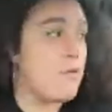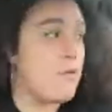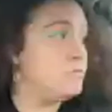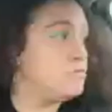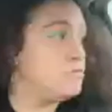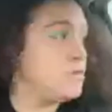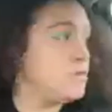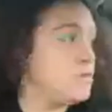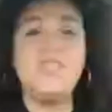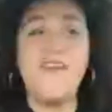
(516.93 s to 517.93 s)
I'm just
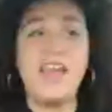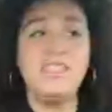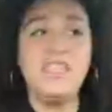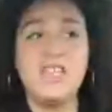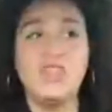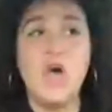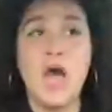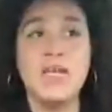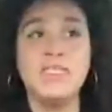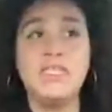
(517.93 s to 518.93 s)
venting and talking
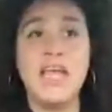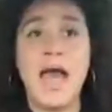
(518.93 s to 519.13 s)
to y'all.